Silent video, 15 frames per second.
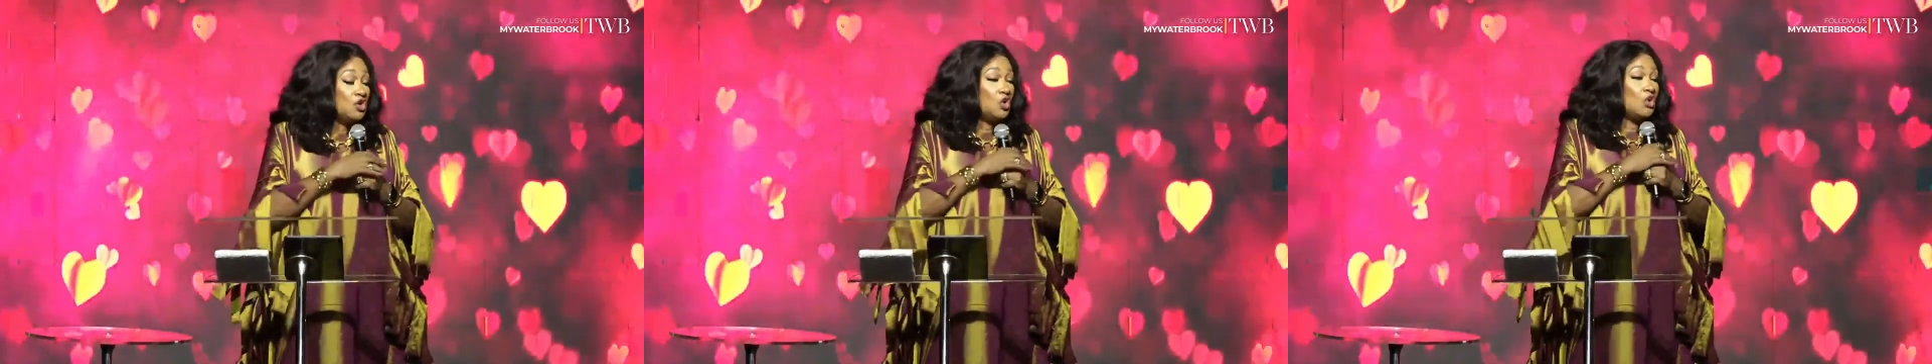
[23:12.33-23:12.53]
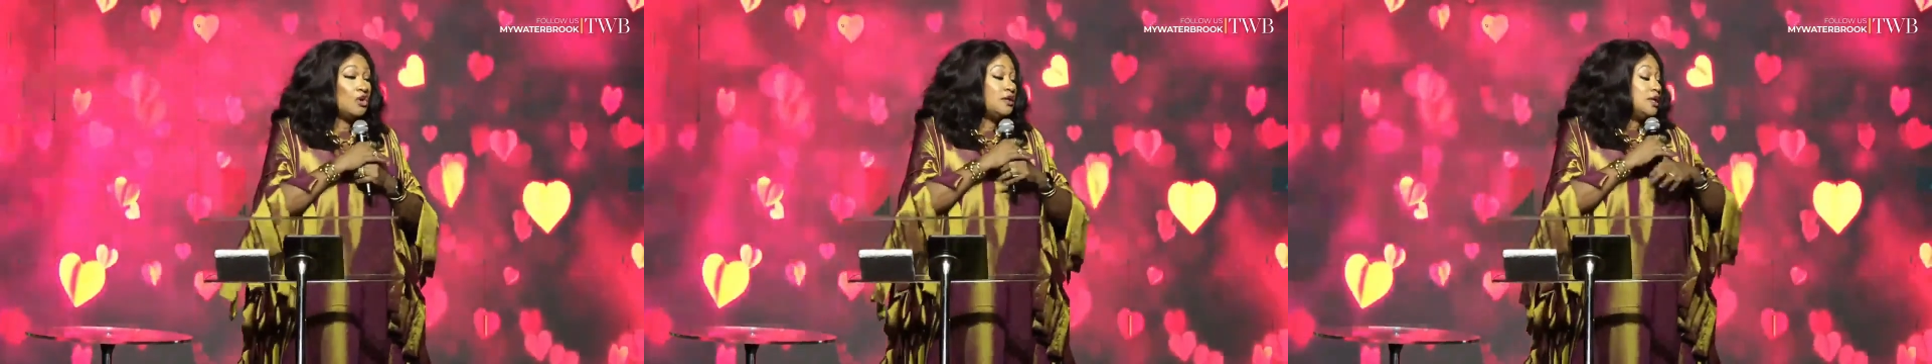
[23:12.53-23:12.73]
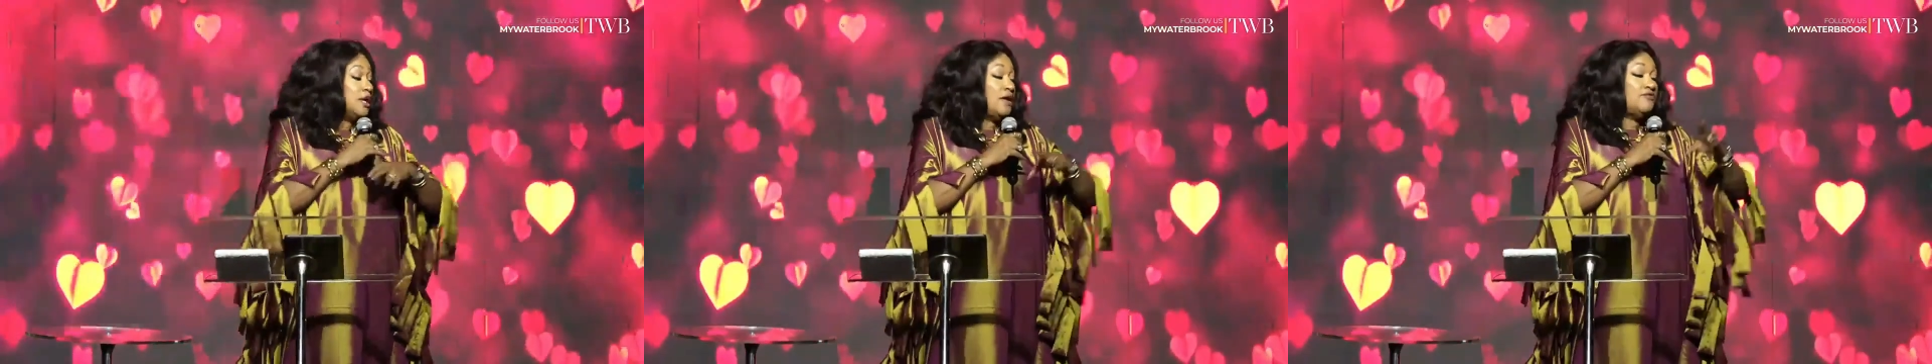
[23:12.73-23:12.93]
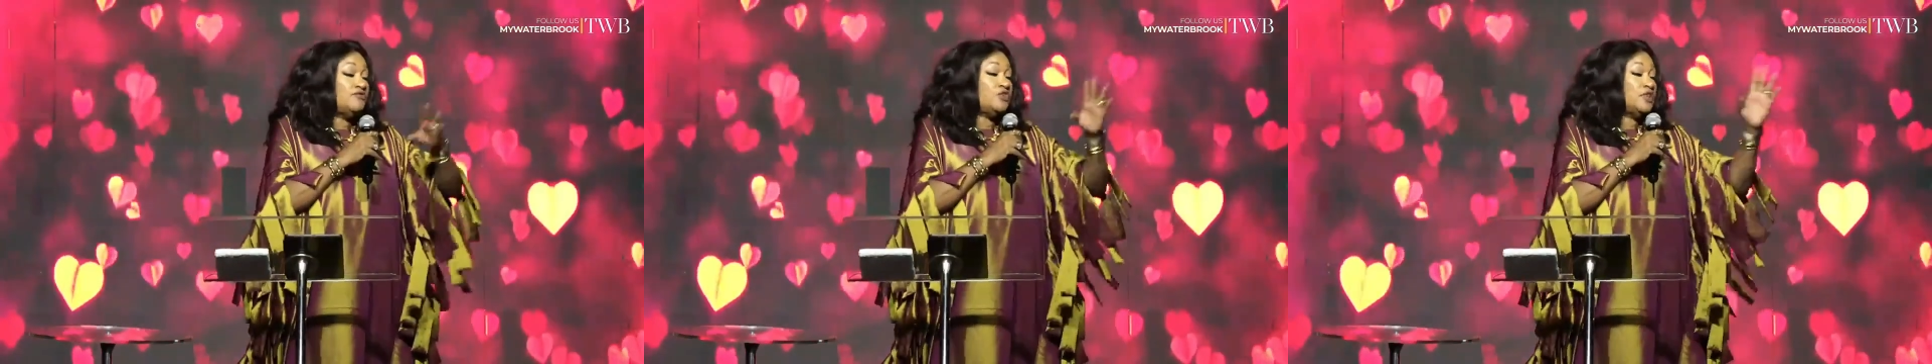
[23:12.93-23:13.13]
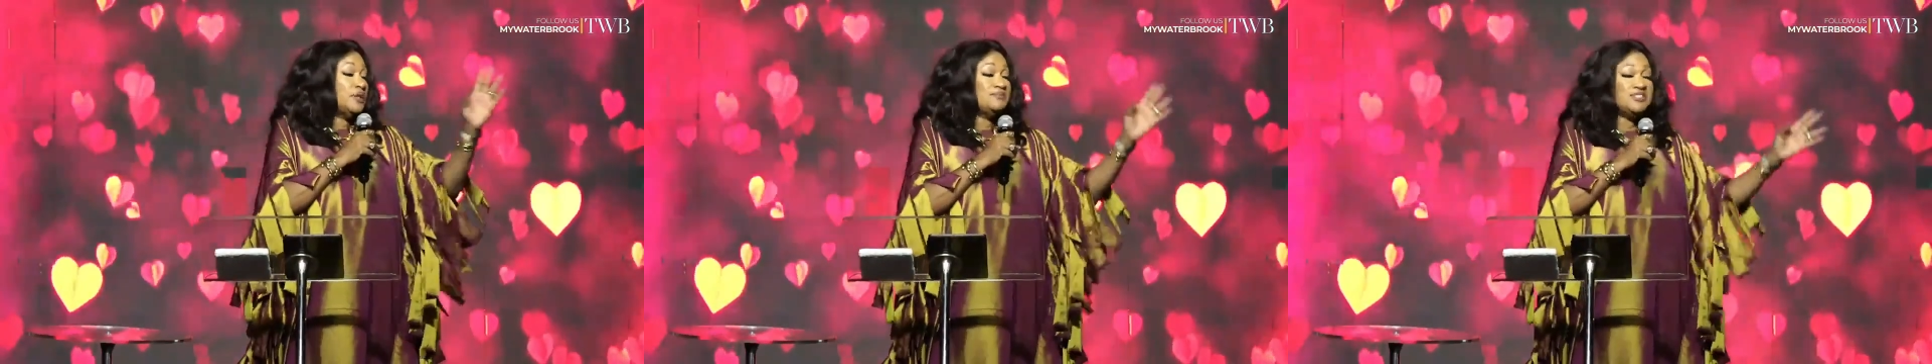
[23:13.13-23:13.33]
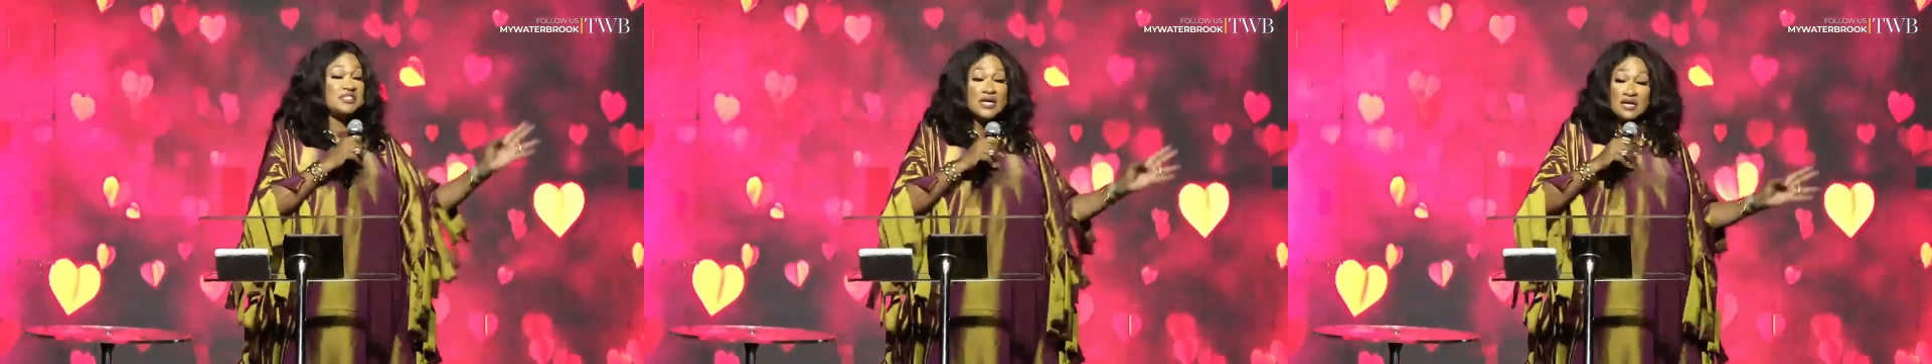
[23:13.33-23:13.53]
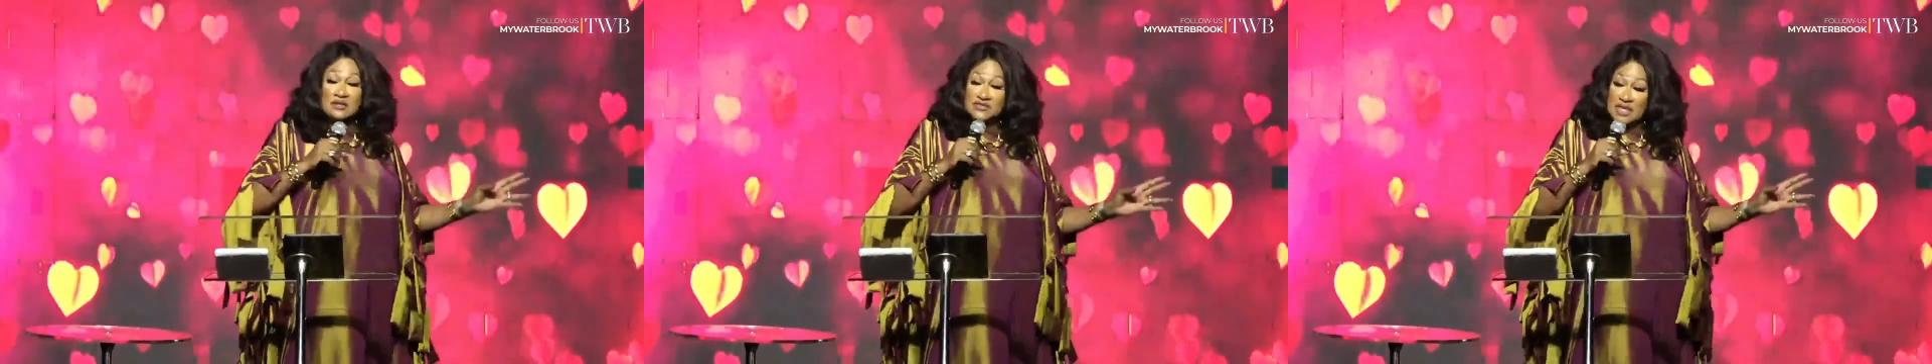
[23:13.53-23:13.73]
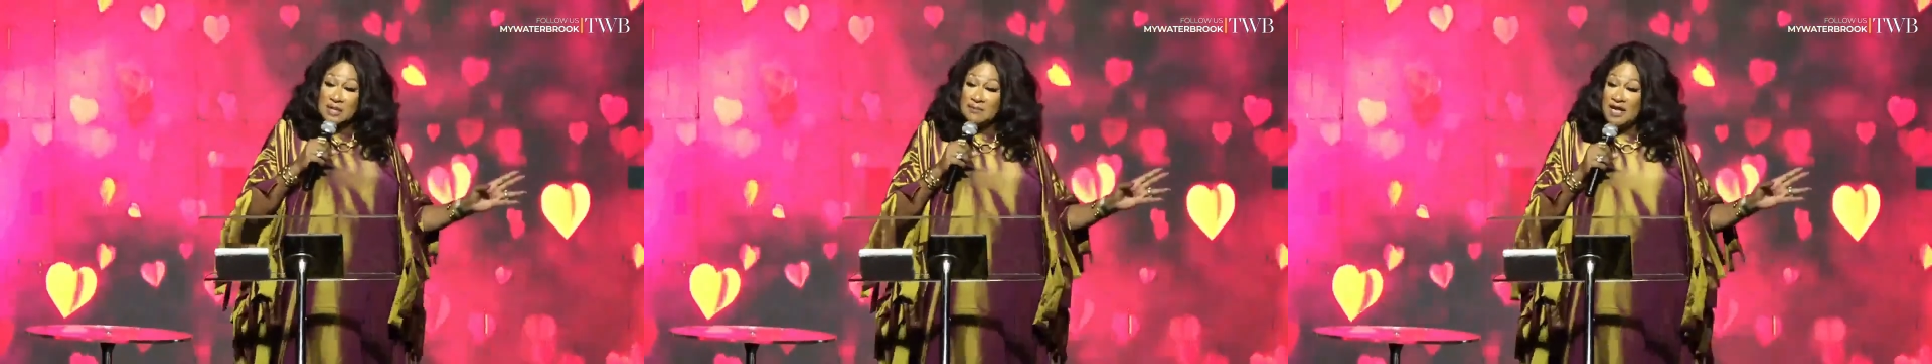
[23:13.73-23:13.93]
or for
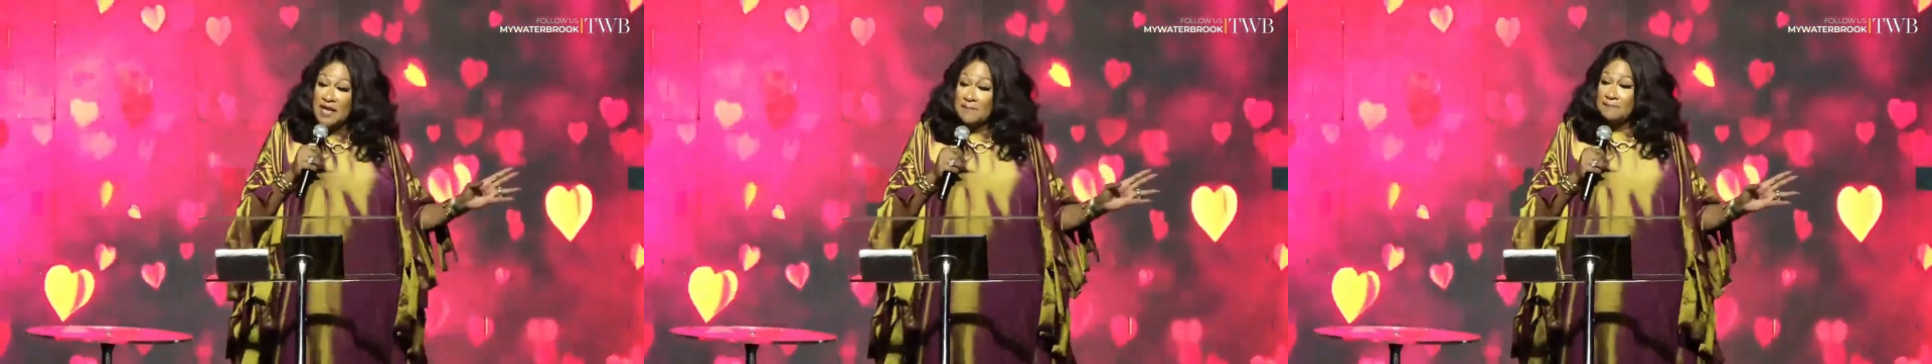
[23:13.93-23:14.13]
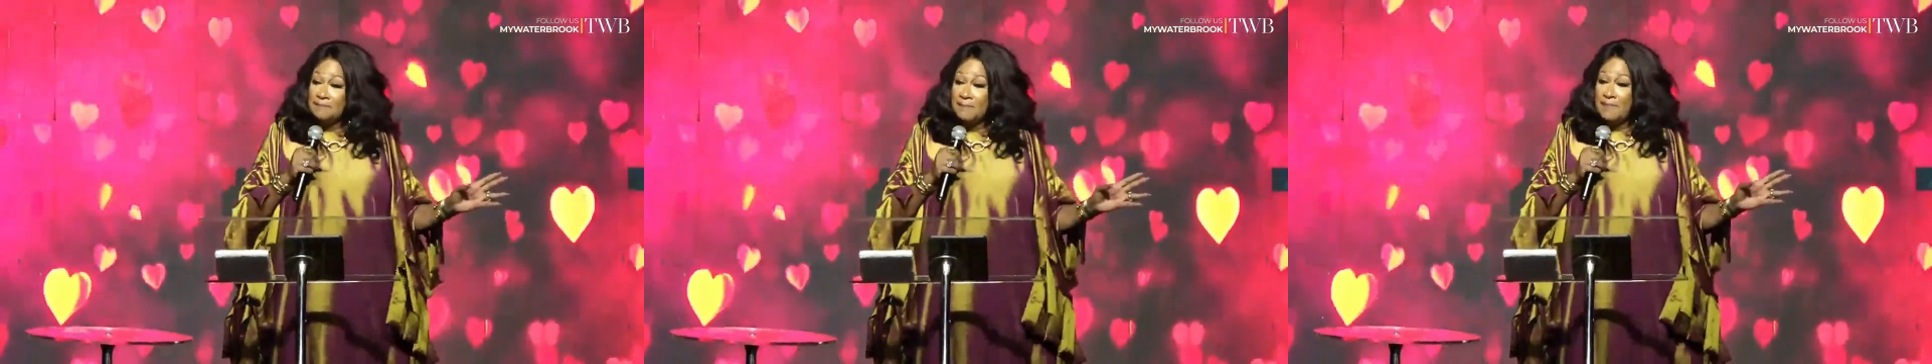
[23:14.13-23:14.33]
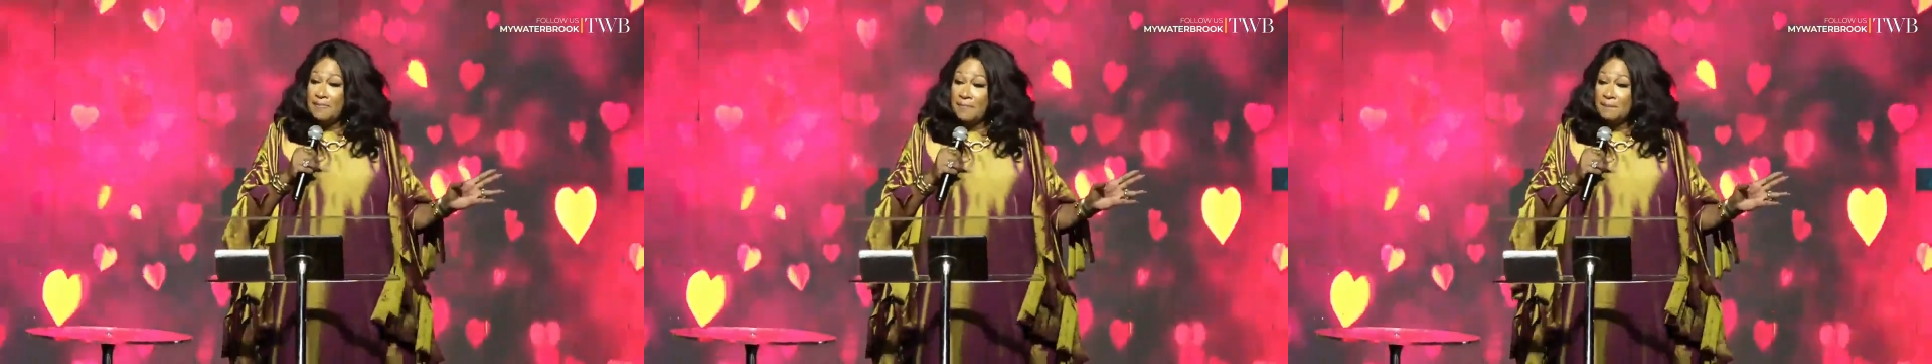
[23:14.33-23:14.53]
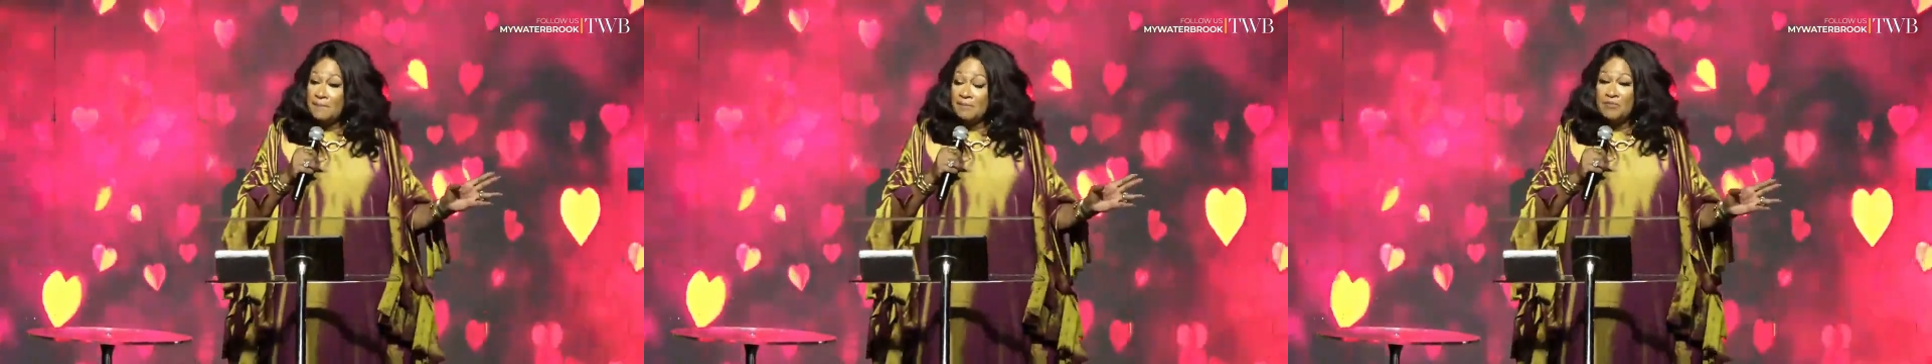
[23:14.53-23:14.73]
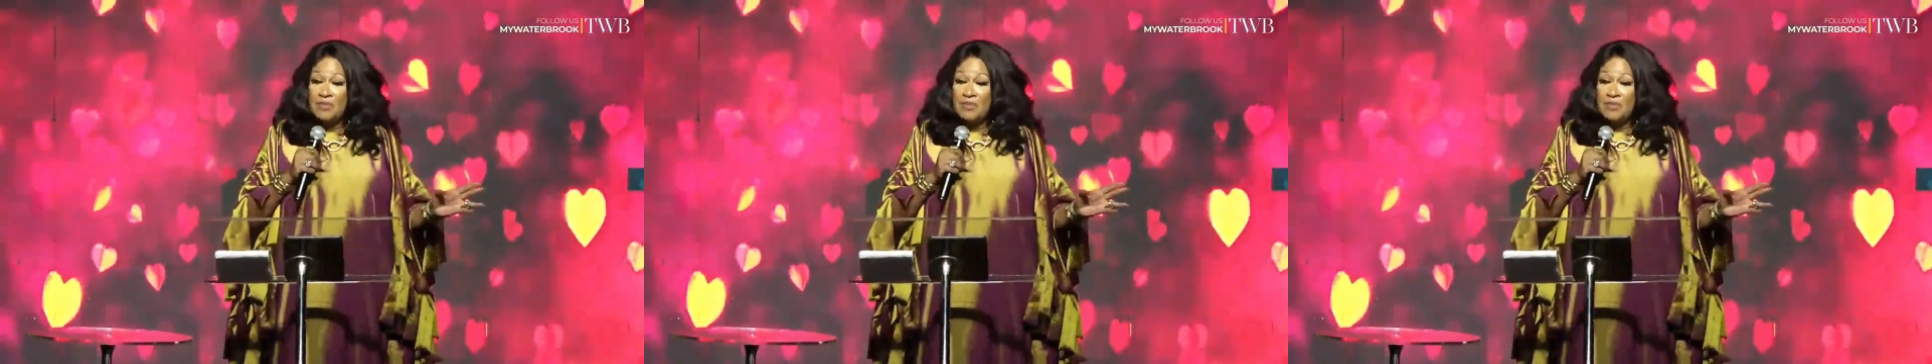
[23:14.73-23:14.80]
themselves. Amen?